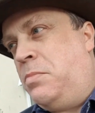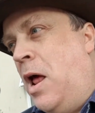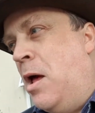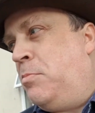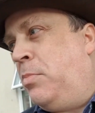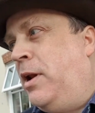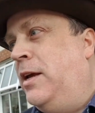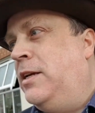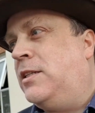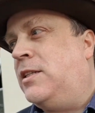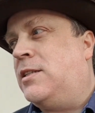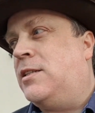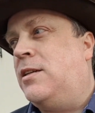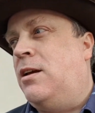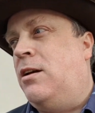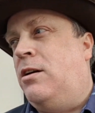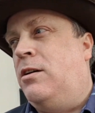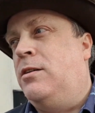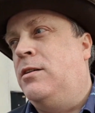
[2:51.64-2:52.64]
a
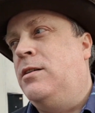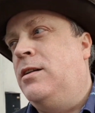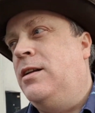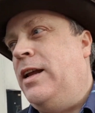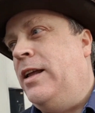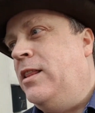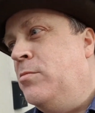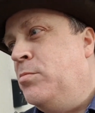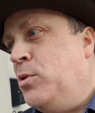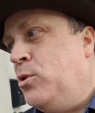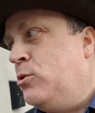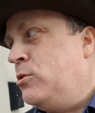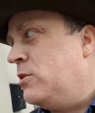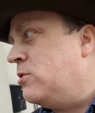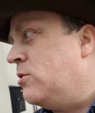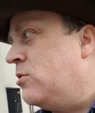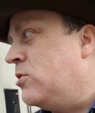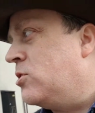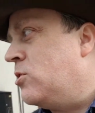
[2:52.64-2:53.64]
place on, in the
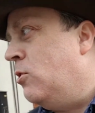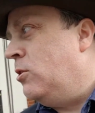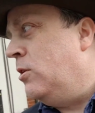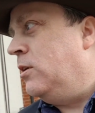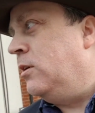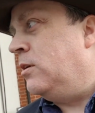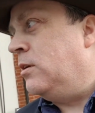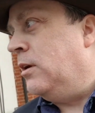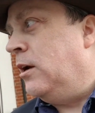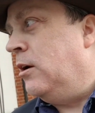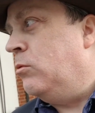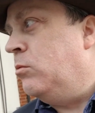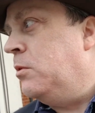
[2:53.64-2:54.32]
borders of Scotland now,